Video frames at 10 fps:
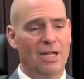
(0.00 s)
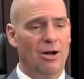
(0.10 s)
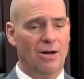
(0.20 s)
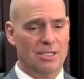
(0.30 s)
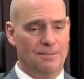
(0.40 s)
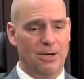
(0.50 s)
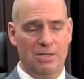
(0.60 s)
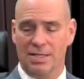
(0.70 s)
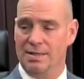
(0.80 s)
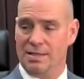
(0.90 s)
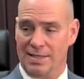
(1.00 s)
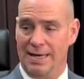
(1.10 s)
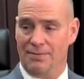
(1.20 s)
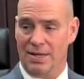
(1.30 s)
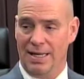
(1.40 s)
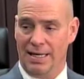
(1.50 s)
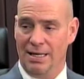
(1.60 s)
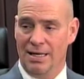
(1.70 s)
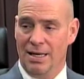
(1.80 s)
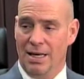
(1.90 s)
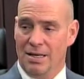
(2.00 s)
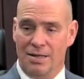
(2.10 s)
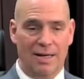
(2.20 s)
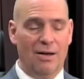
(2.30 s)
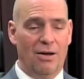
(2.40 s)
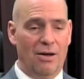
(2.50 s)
are experiencing the same thing that